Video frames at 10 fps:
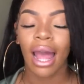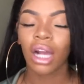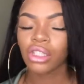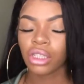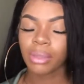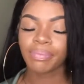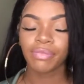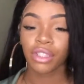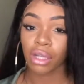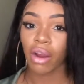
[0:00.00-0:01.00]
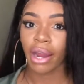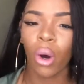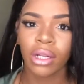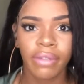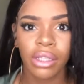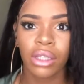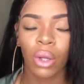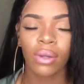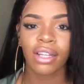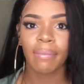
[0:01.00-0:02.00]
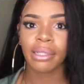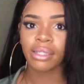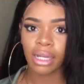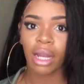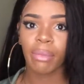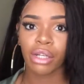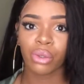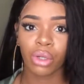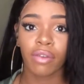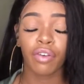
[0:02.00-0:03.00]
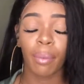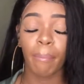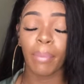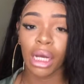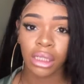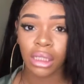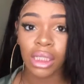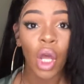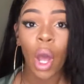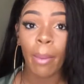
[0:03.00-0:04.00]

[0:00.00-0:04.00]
have been sitting in my drawer for months,